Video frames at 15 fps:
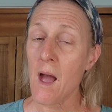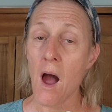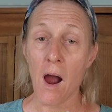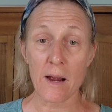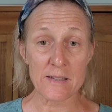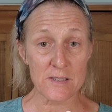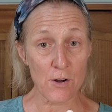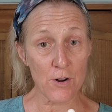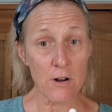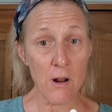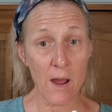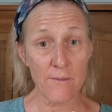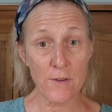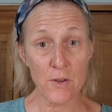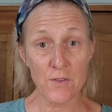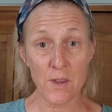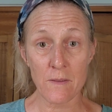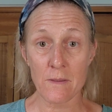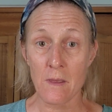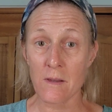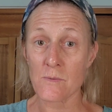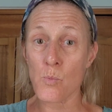I started off
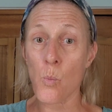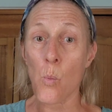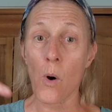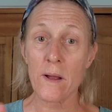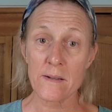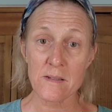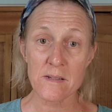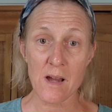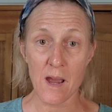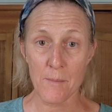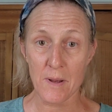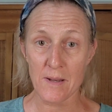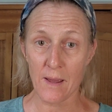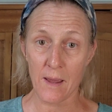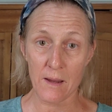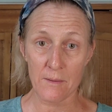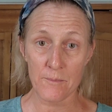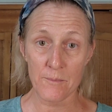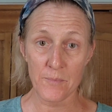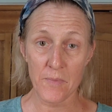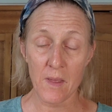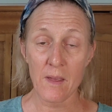using this 1 time a day
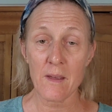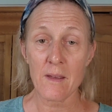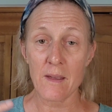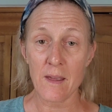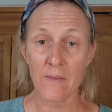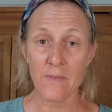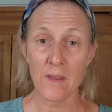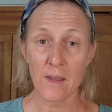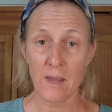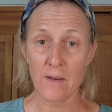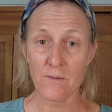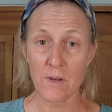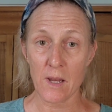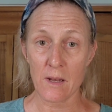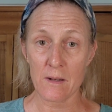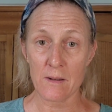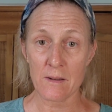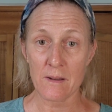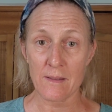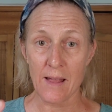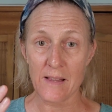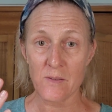in the evening.
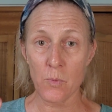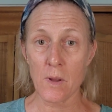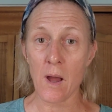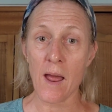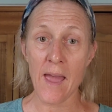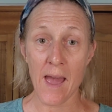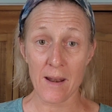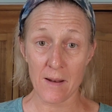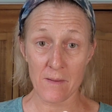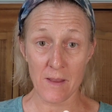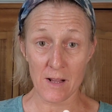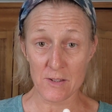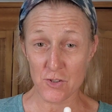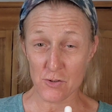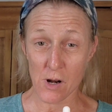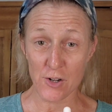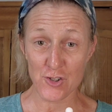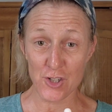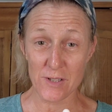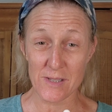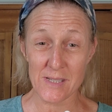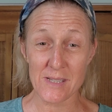That's what I had in the
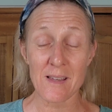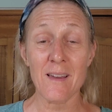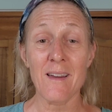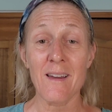instructions.